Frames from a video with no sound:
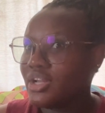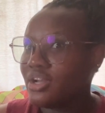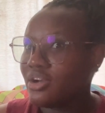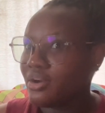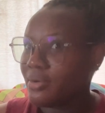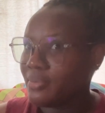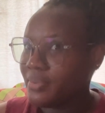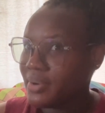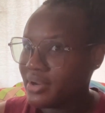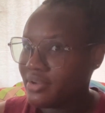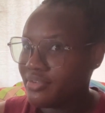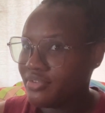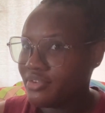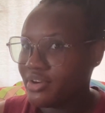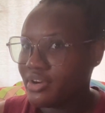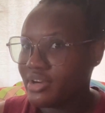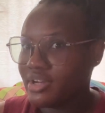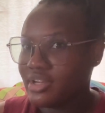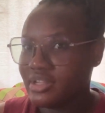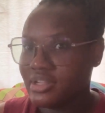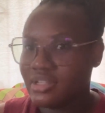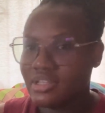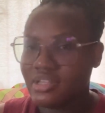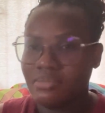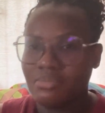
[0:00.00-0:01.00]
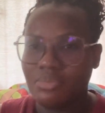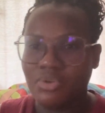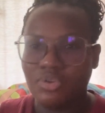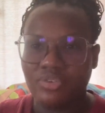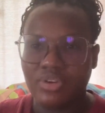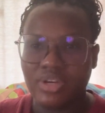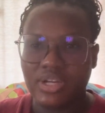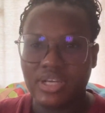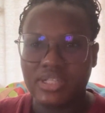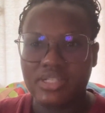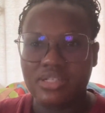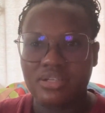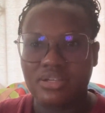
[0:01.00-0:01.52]
or whatever. They'll keep me
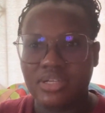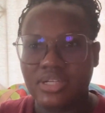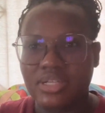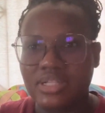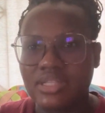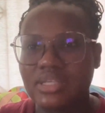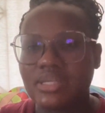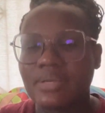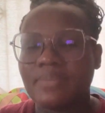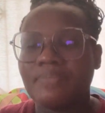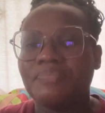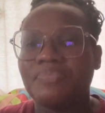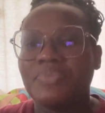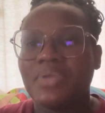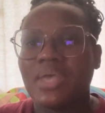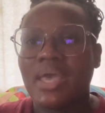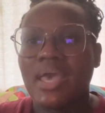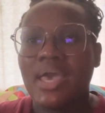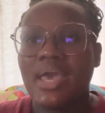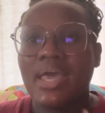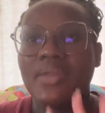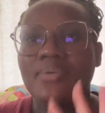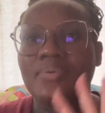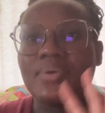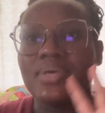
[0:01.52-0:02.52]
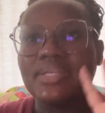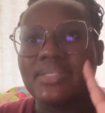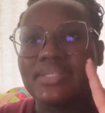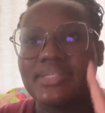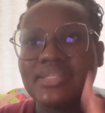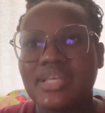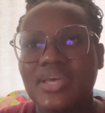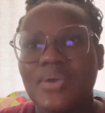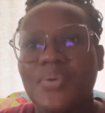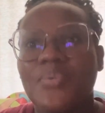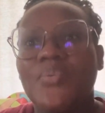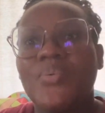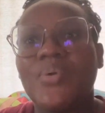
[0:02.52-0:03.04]
overnight or anything. Anyways,
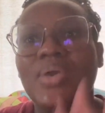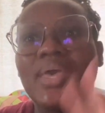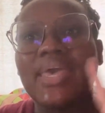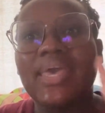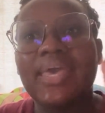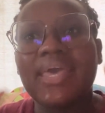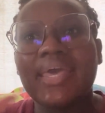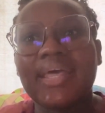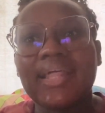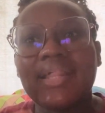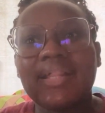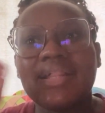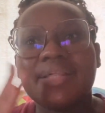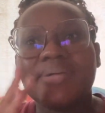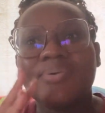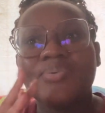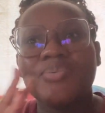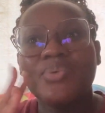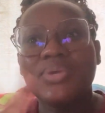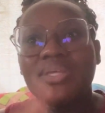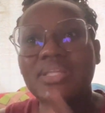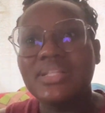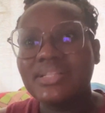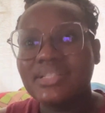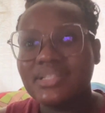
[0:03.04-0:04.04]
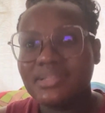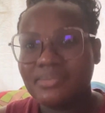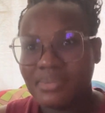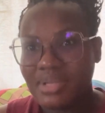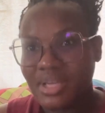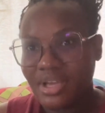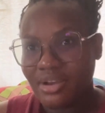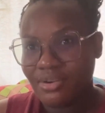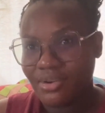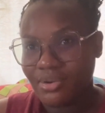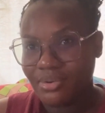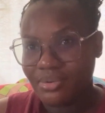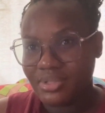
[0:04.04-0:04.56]
they wheeled me
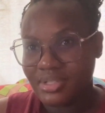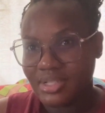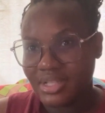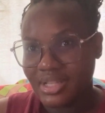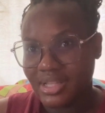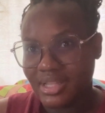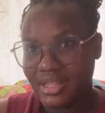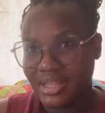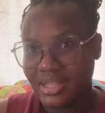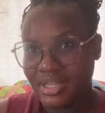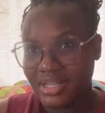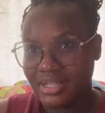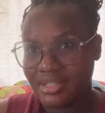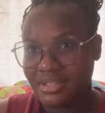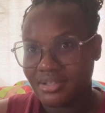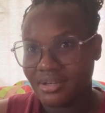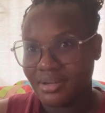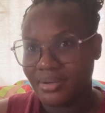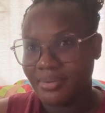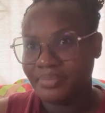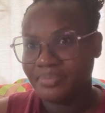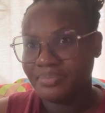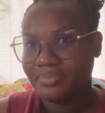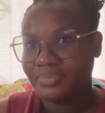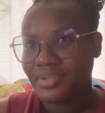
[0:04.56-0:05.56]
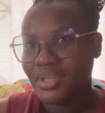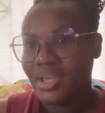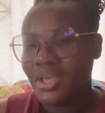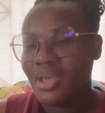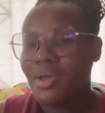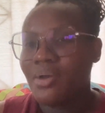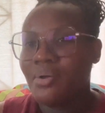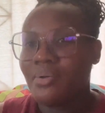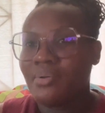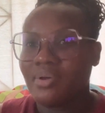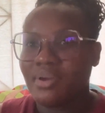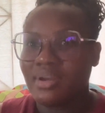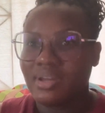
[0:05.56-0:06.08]
around to the theater.
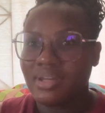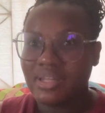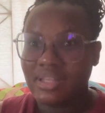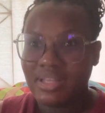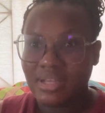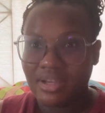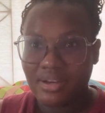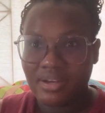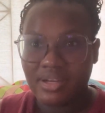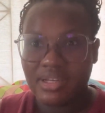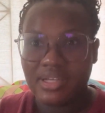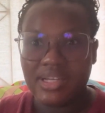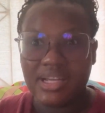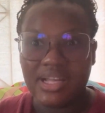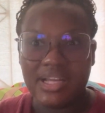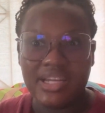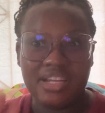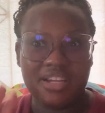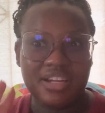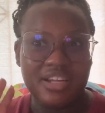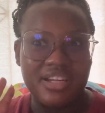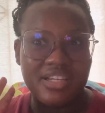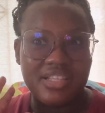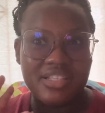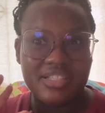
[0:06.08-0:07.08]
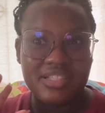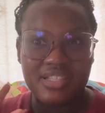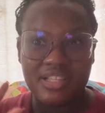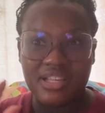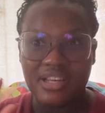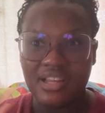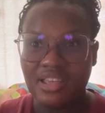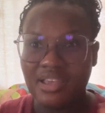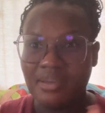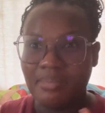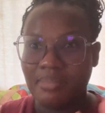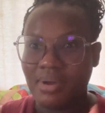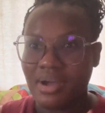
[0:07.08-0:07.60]
We're there, did another
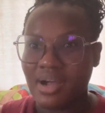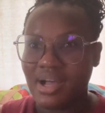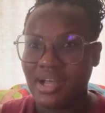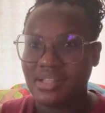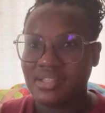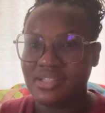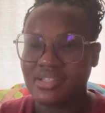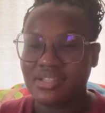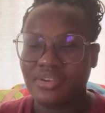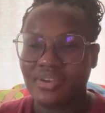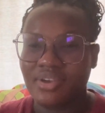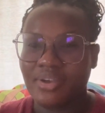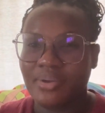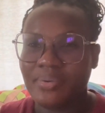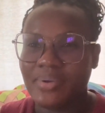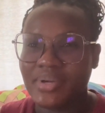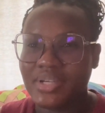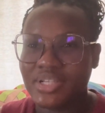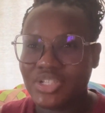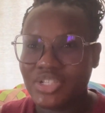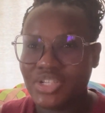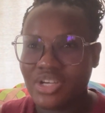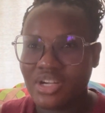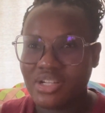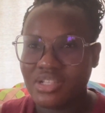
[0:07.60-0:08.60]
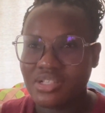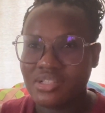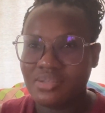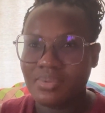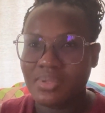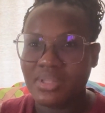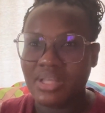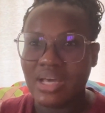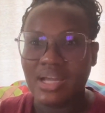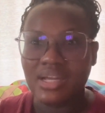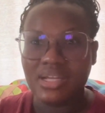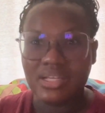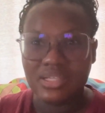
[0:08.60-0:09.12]
disclaimer, answering questions
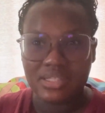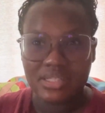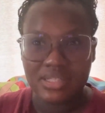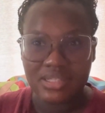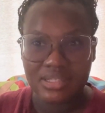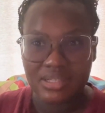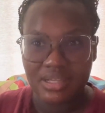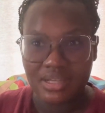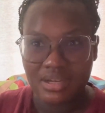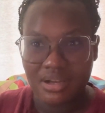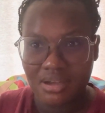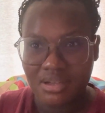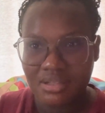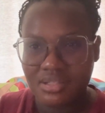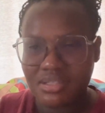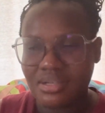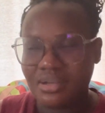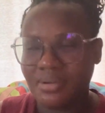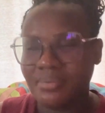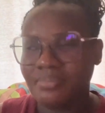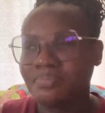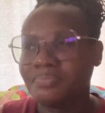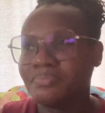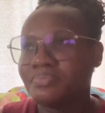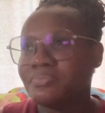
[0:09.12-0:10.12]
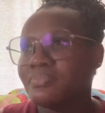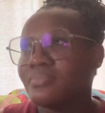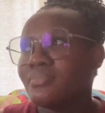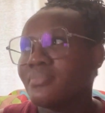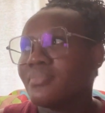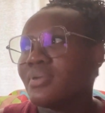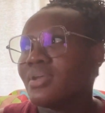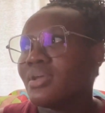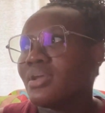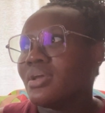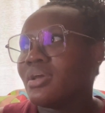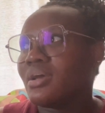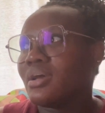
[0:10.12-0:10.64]
with the anesthesia doctor.
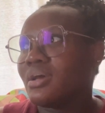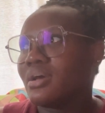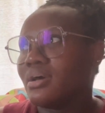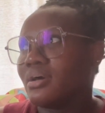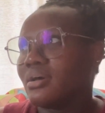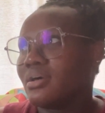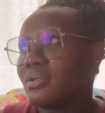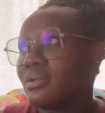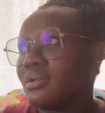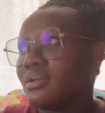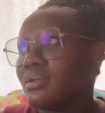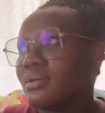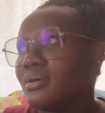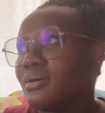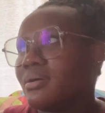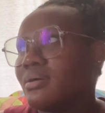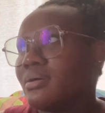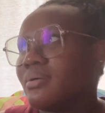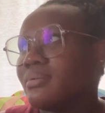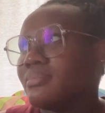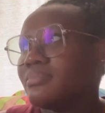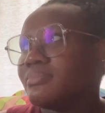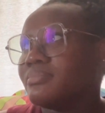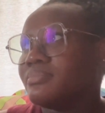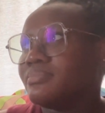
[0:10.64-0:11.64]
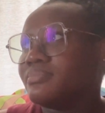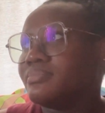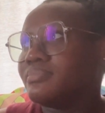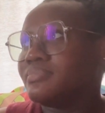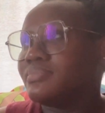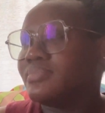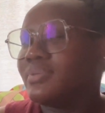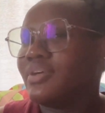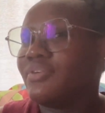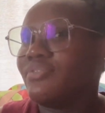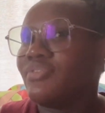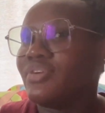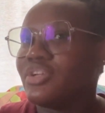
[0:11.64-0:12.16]
And
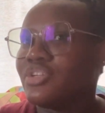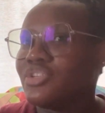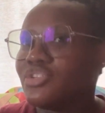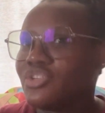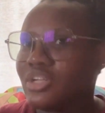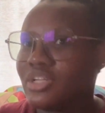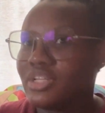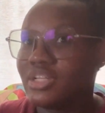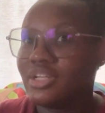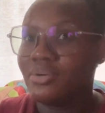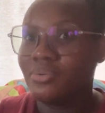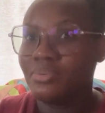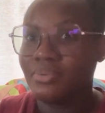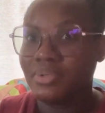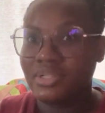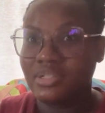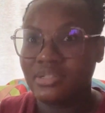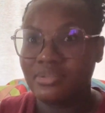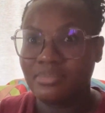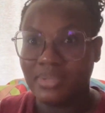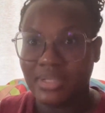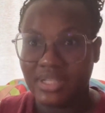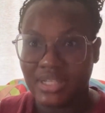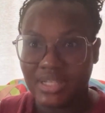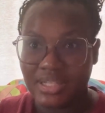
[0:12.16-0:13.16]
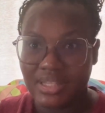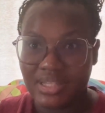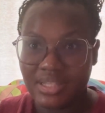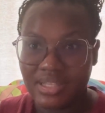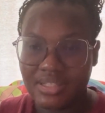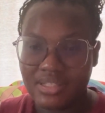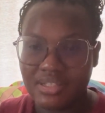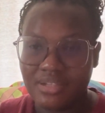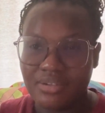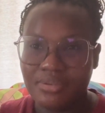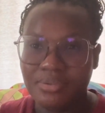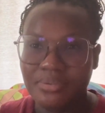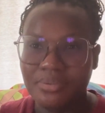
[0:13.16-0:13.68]
eventually they wheeled me in the
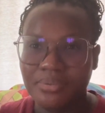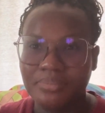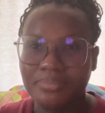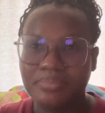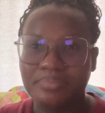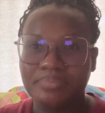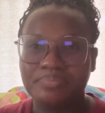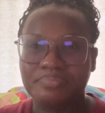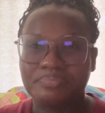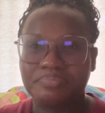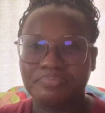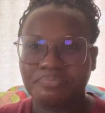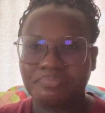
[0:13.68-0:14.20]
theater room.